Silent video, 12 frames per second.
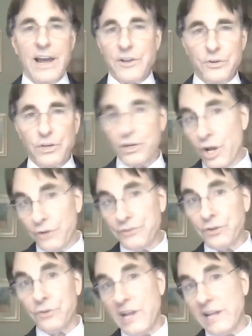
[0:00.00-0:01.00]
Now, you can
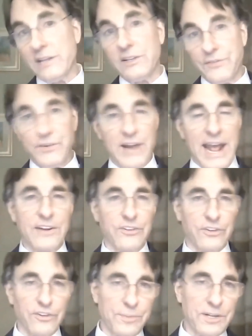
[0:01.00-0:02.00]
also take different
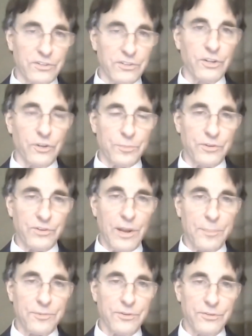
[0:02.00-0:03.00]
actions because of those
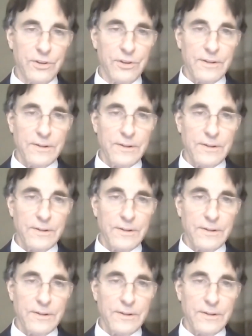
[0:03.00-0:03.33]
perceptions.